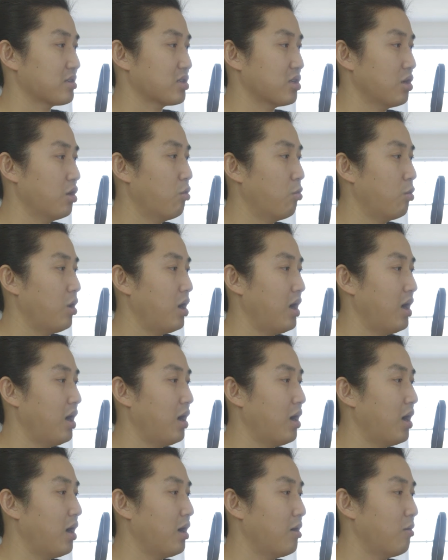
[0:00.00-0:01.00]
So
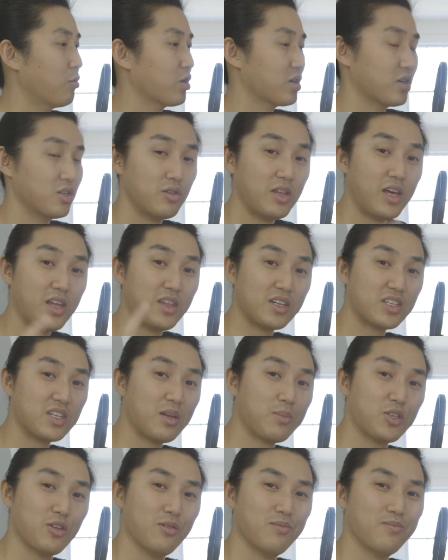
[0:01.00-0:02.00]
uh, we're going to do that in the next
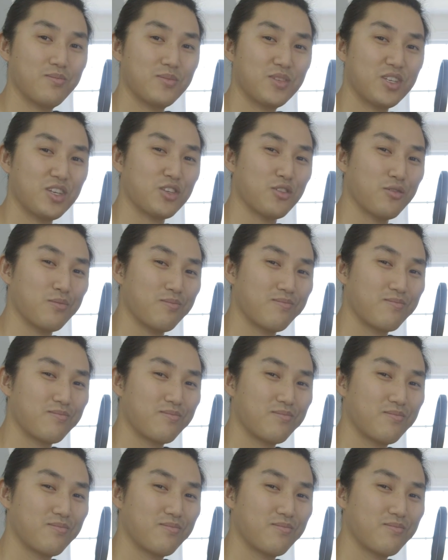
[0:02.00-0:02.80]
episode. See you soon.